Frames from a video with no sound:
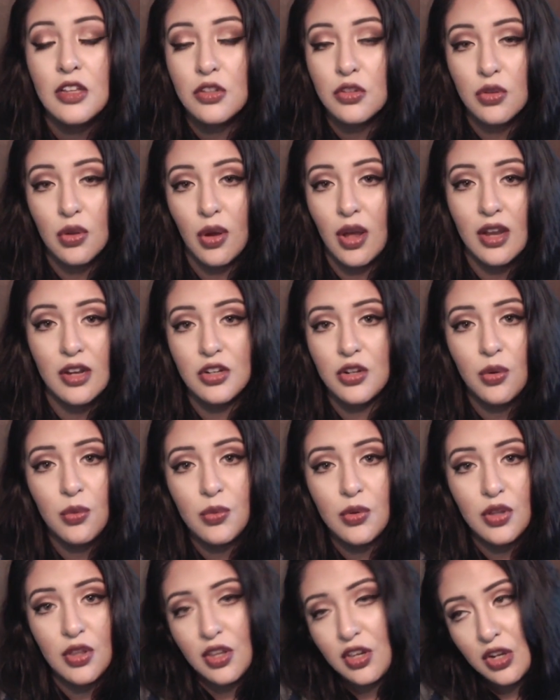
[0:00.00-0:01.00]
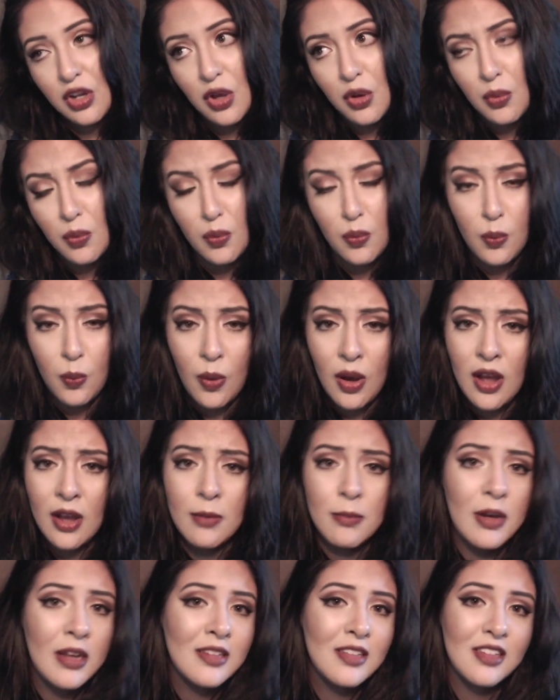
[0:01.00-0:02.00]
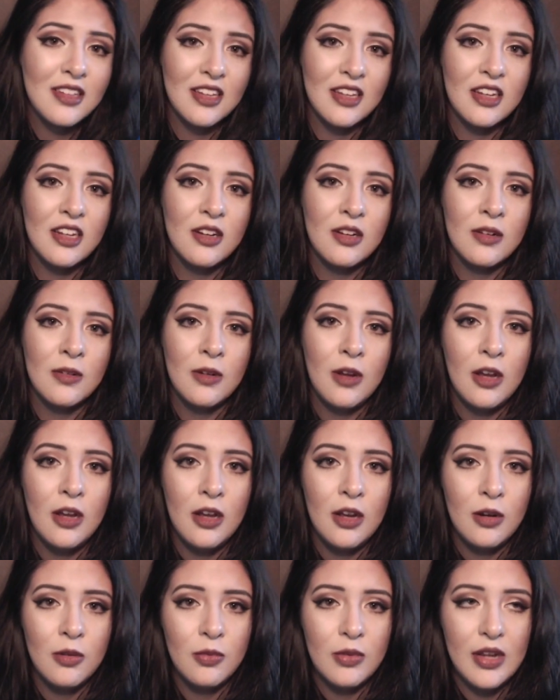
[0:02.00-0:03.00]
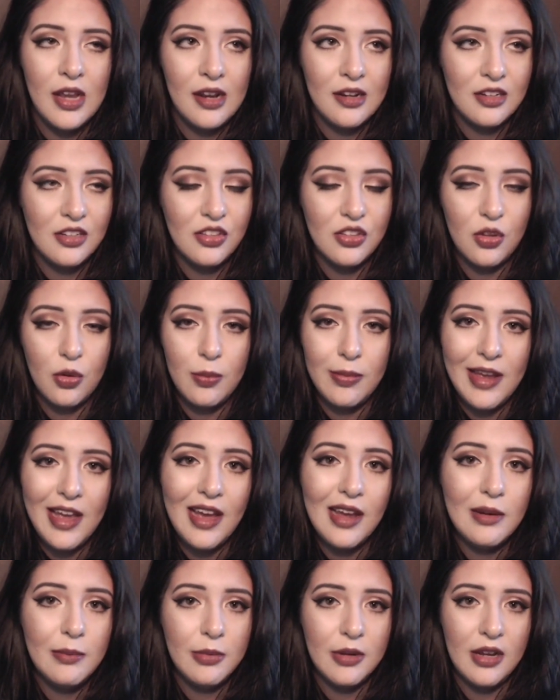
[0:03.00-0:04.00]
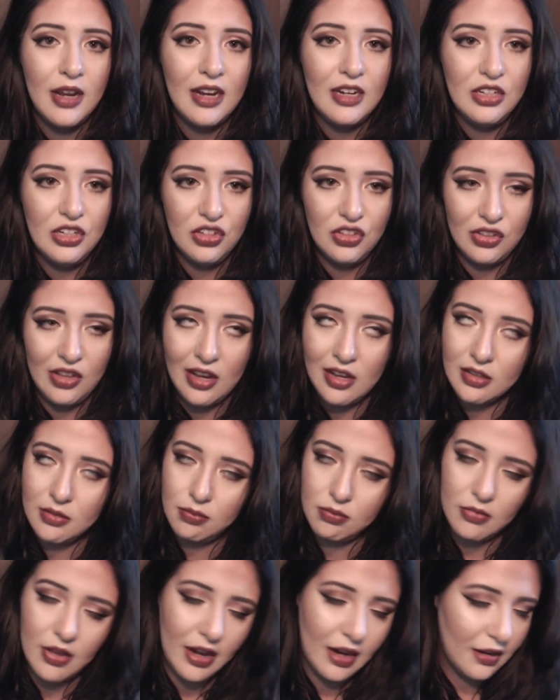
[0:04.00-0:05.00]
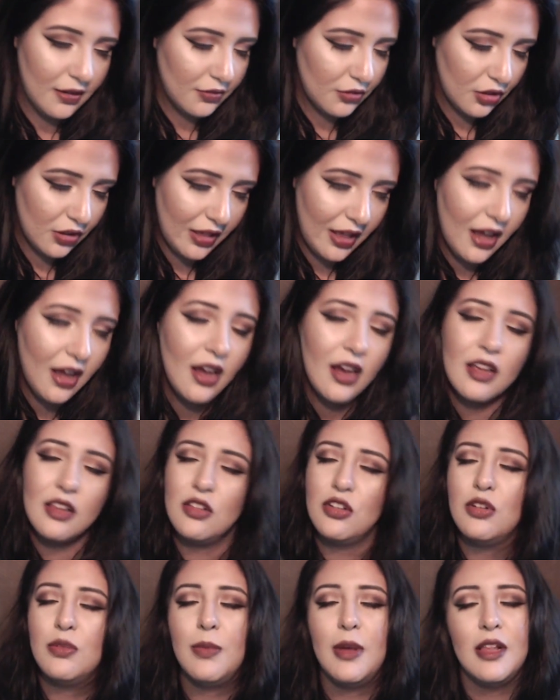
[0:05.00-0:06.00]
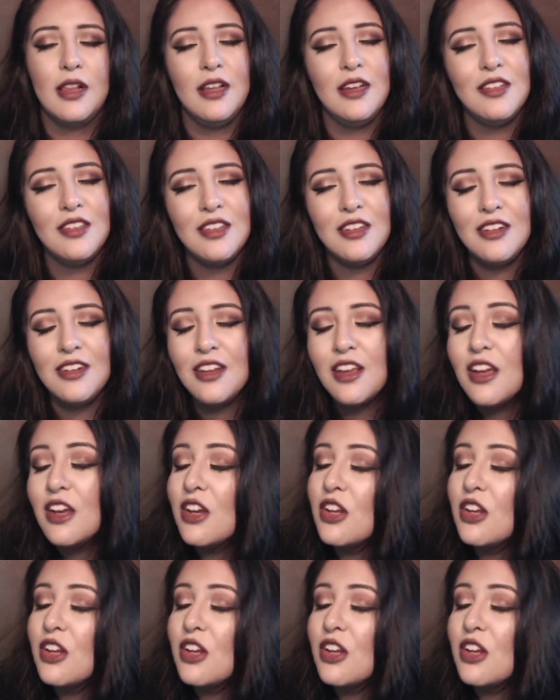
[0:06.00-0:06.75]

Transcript: So I don't really know why my skin reacted so bad, but after that I learned my lesson.